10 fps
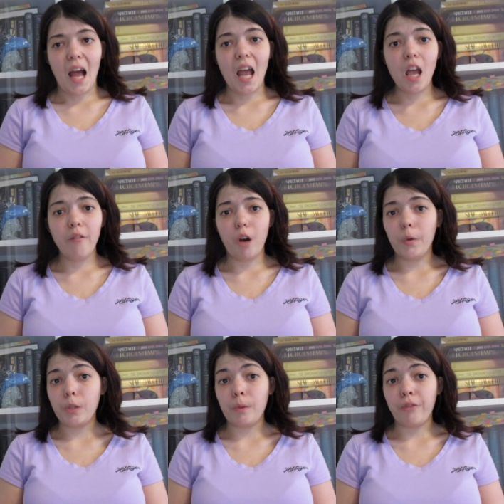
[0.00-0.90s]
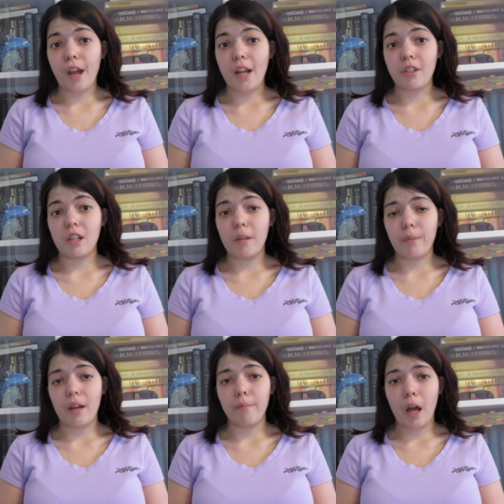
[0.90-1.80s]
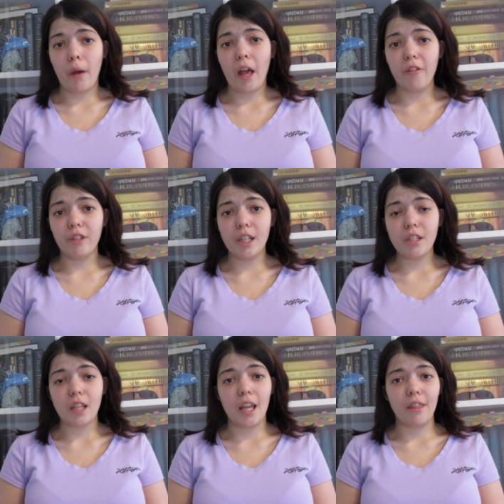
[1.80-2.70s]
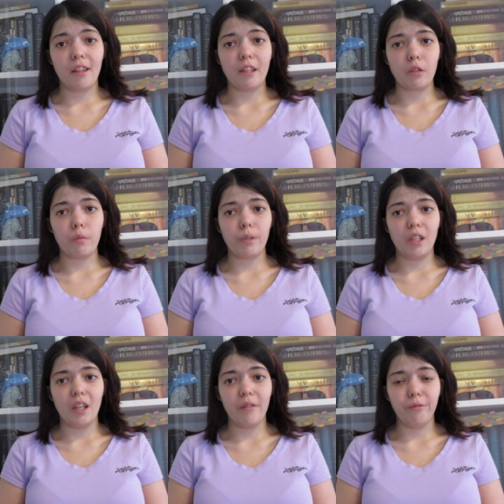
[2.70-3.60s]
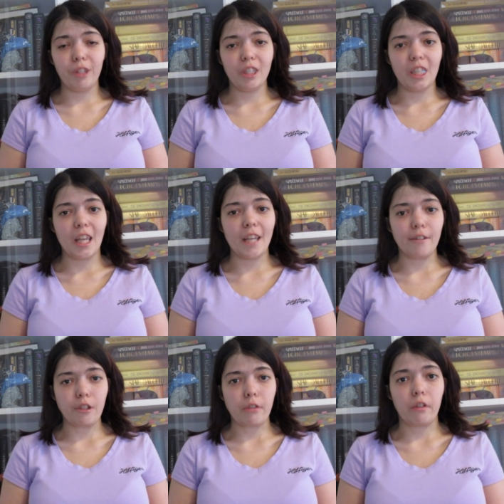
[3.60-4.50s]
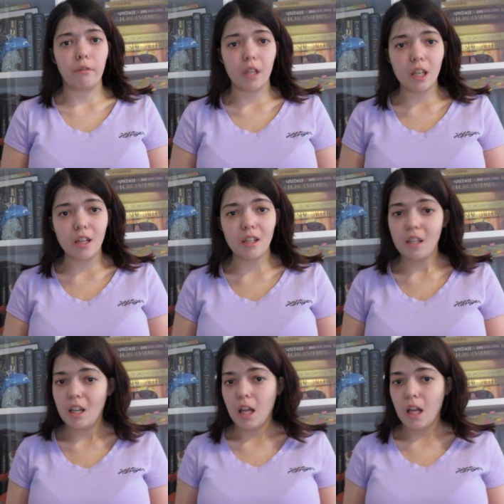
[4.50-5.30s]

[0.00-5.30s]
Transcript: I have always been fascinated by Mount Everest. I think this will be a really interesting read.